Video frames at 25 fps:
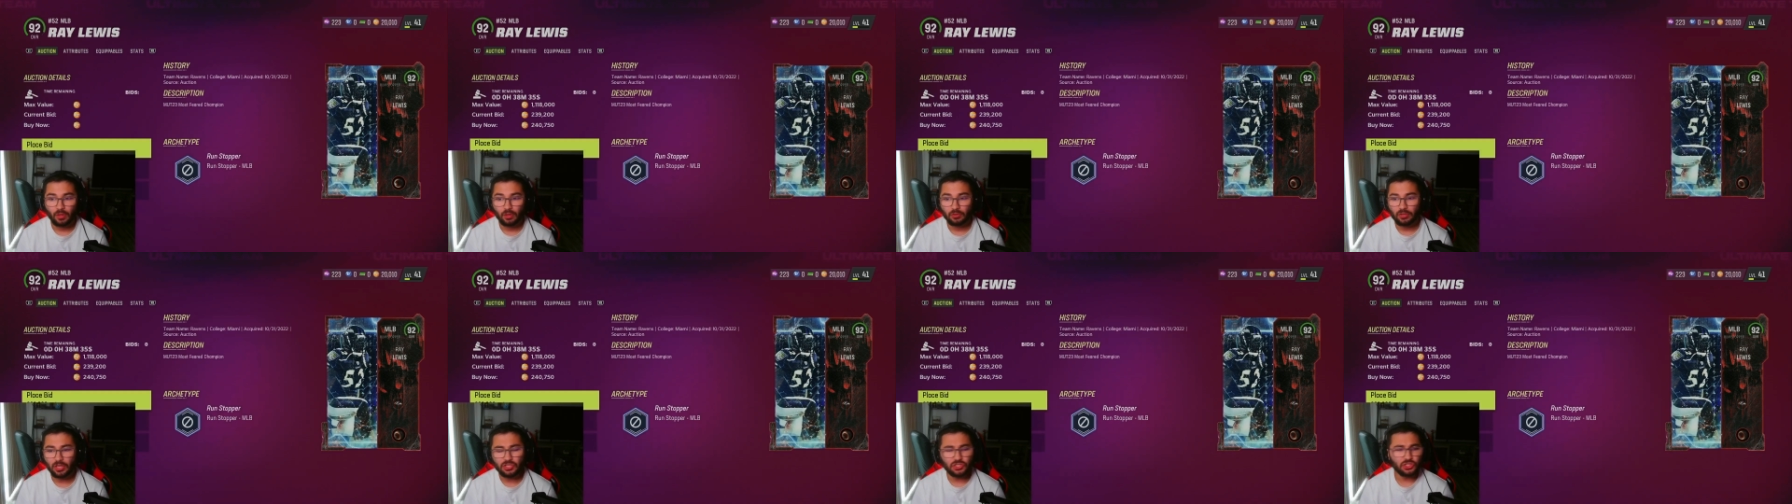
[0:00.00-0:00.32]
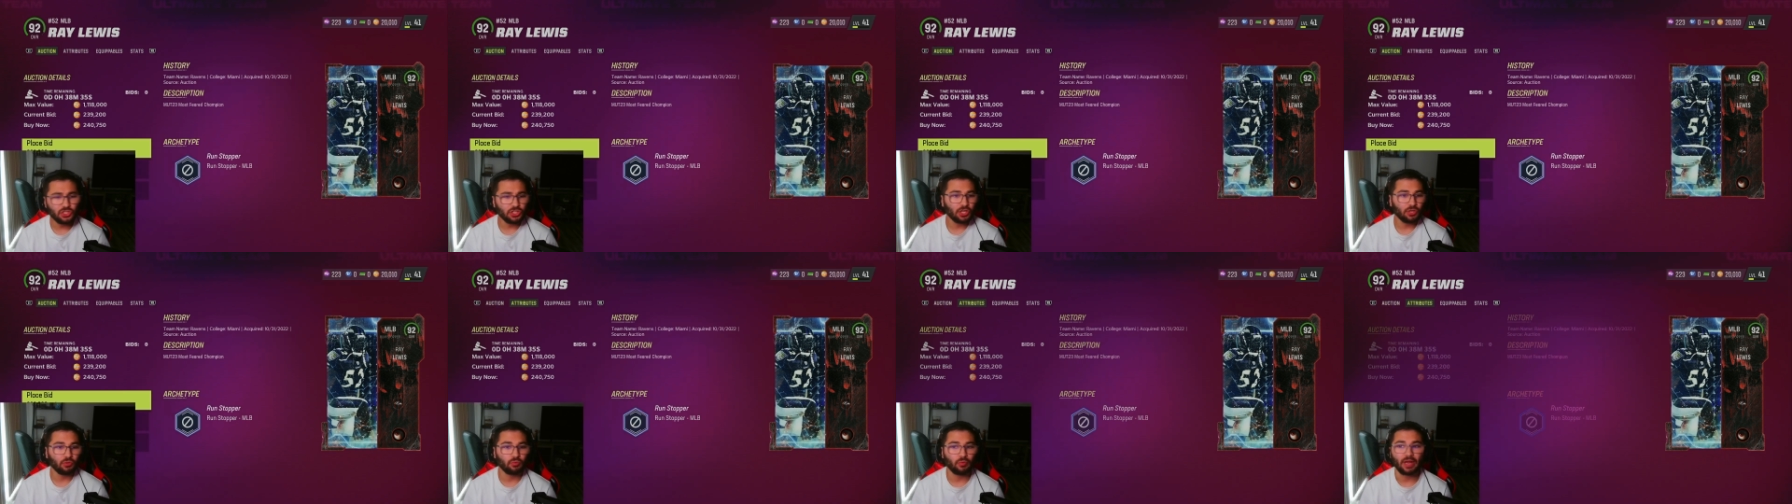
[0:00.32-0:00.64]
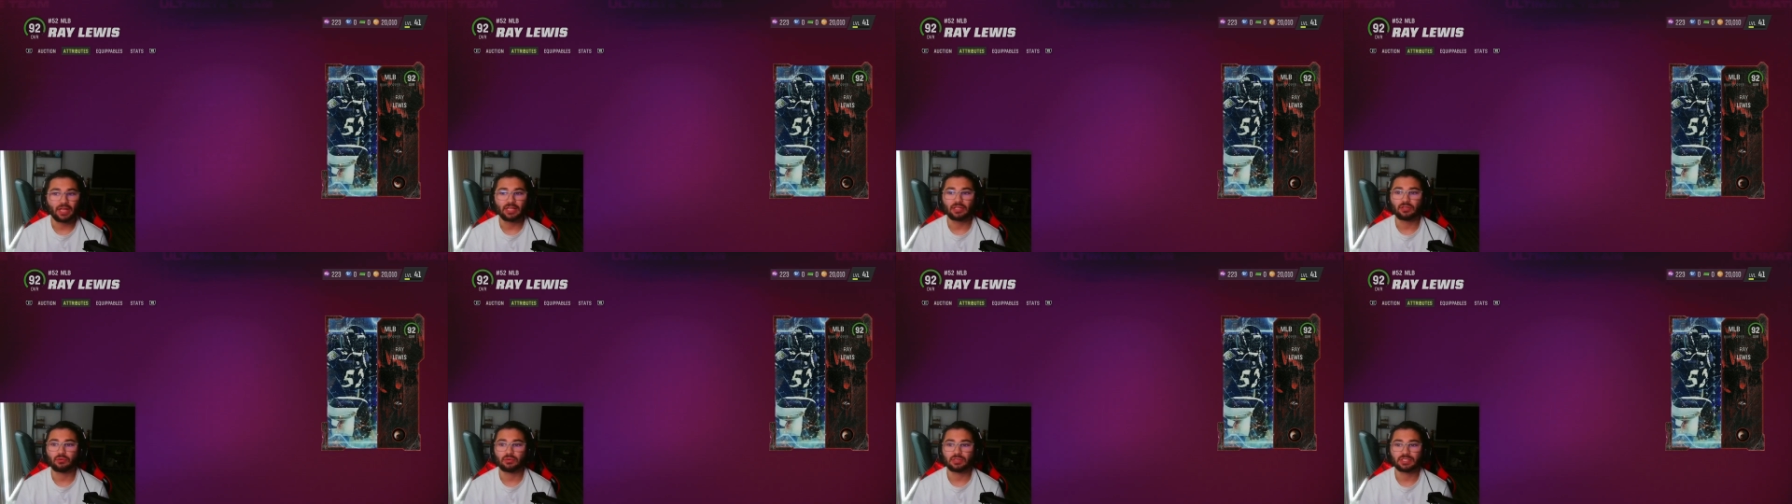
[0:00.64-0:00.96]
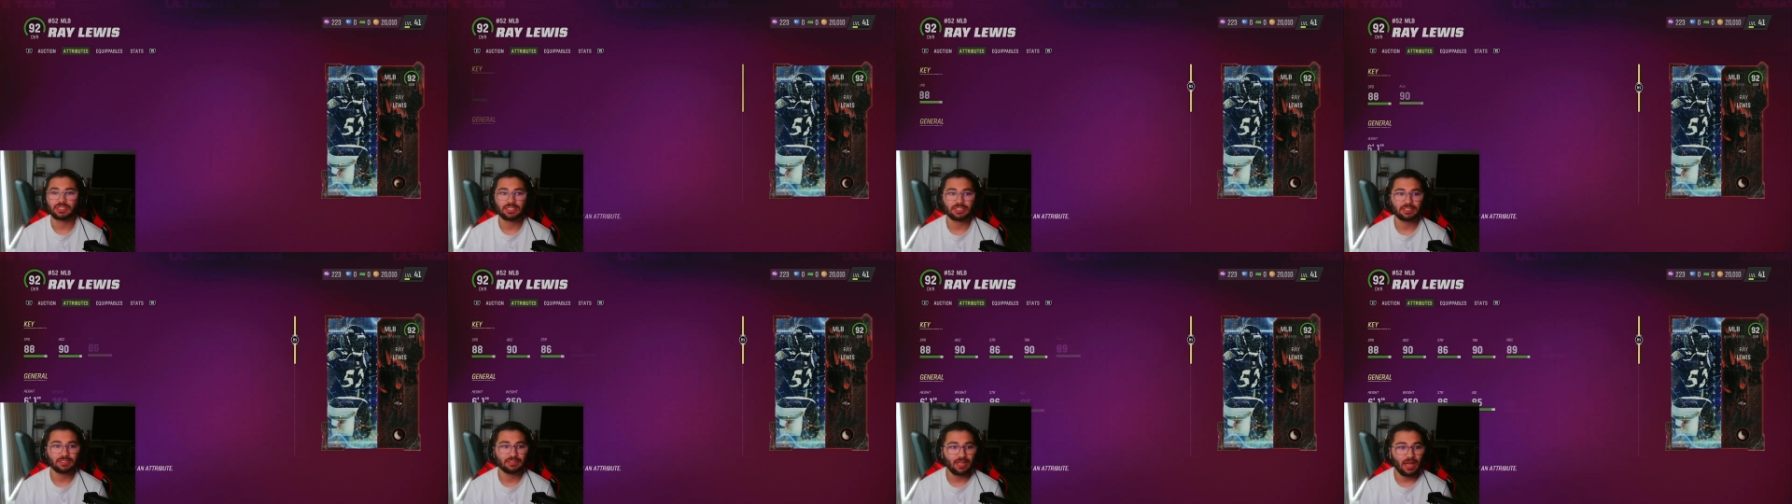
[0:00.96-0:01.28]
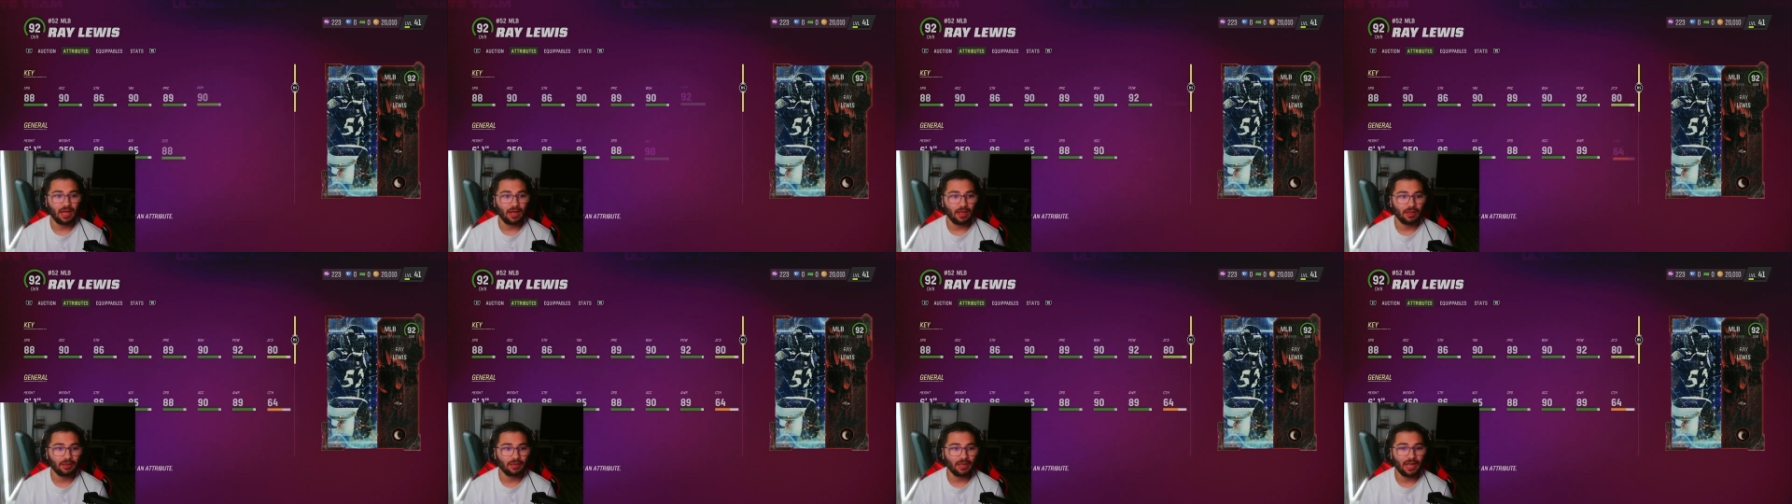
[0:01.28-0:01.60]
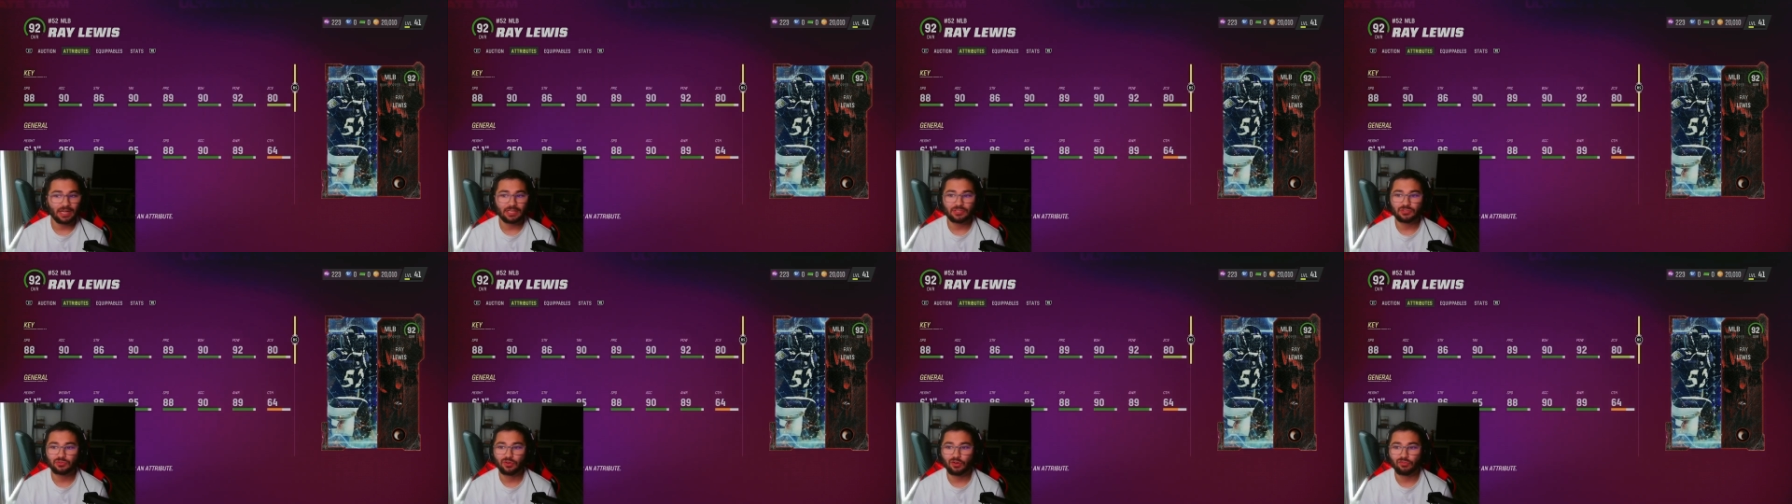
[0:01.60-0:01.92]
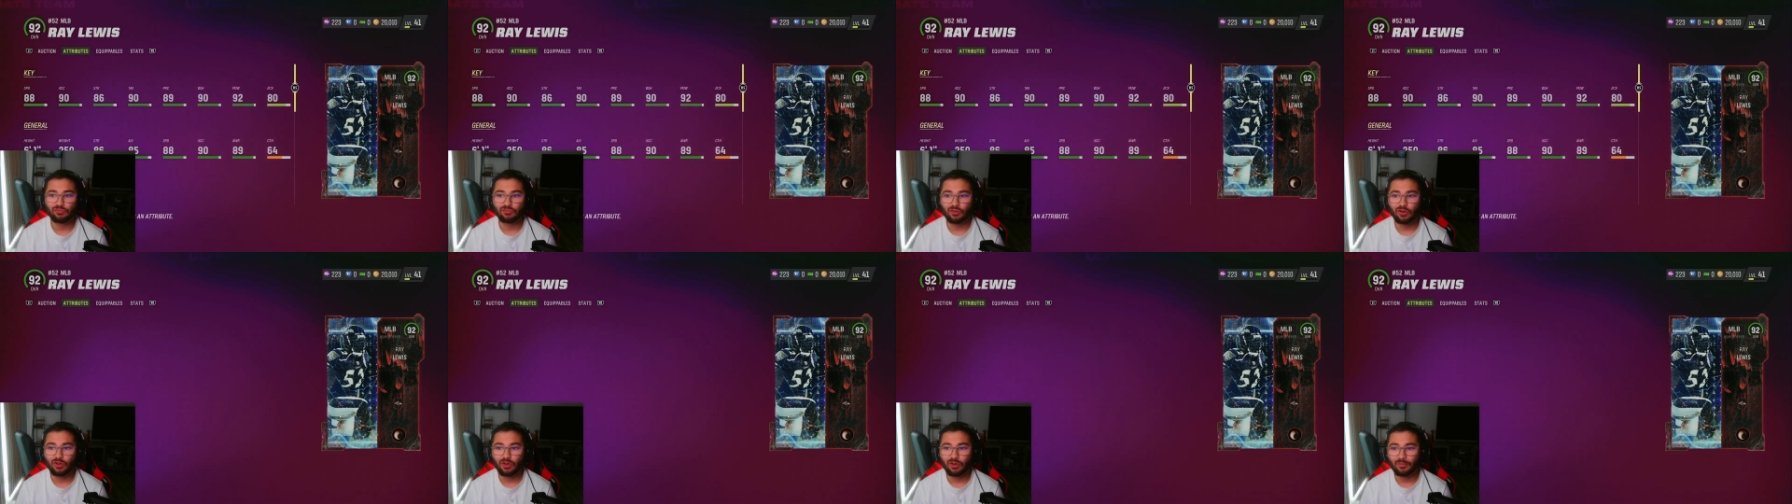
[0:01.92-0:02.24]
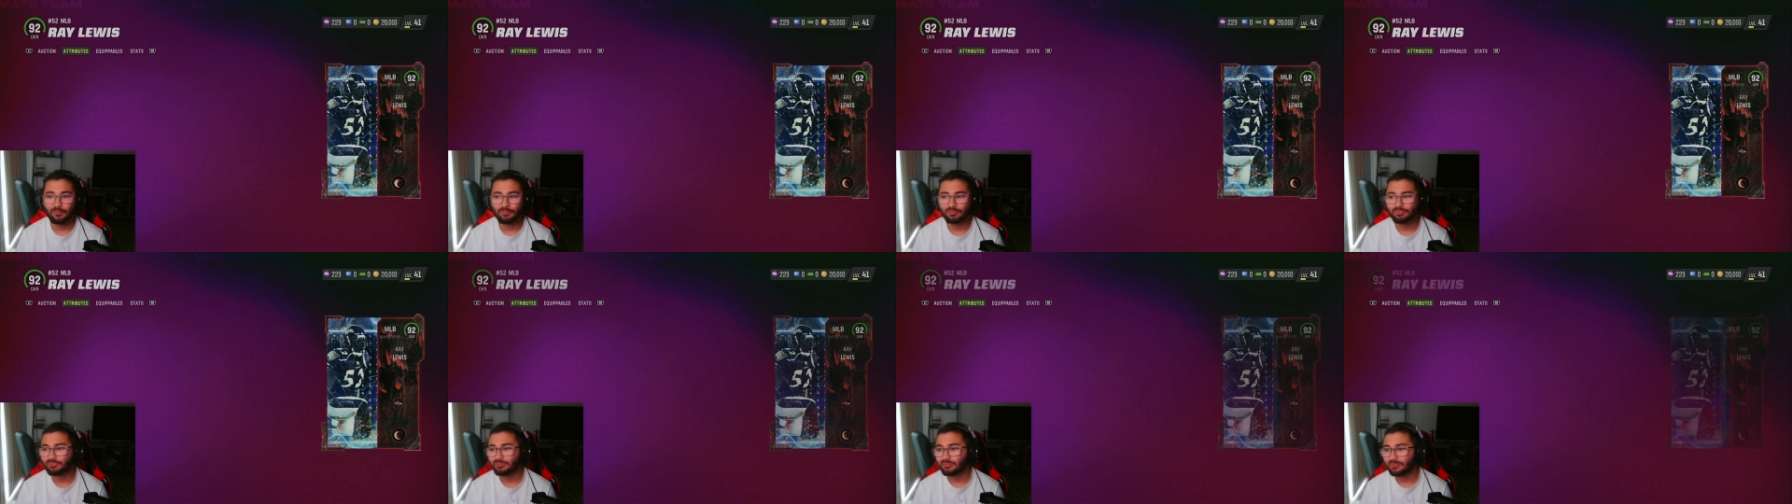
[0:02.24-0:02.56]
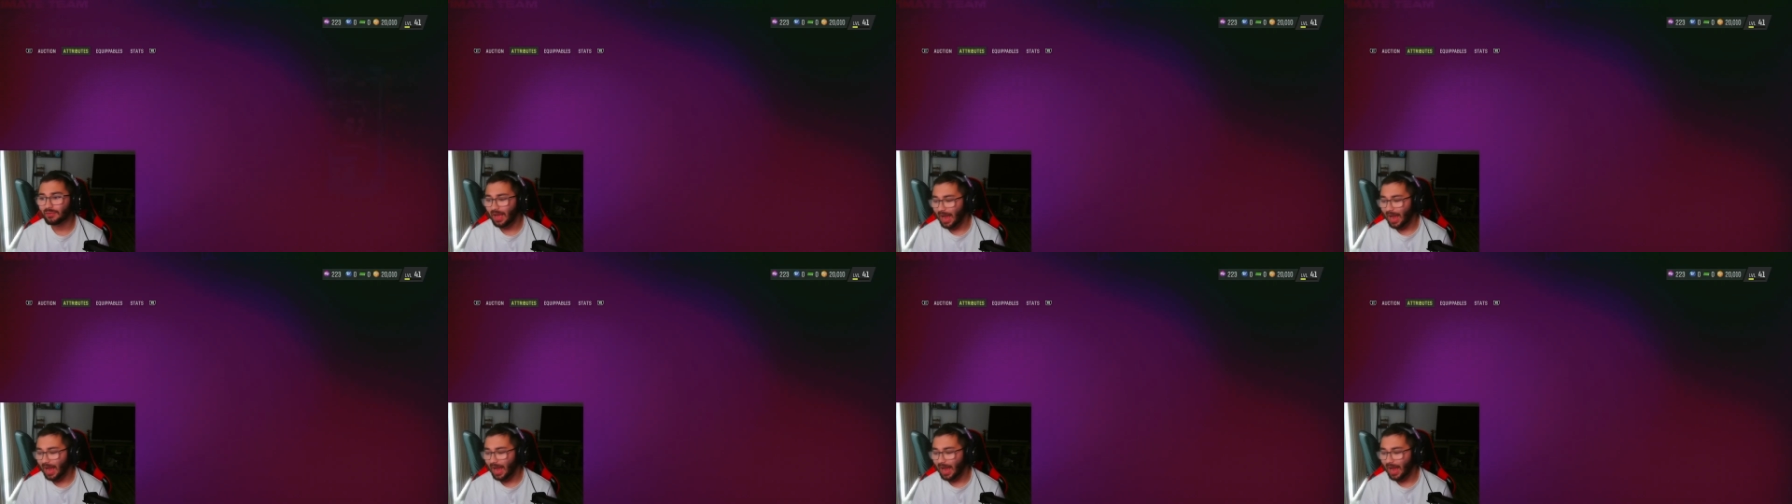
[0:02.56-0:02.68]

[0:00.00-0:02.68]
Let's look at Ray Lewis. 92 overall.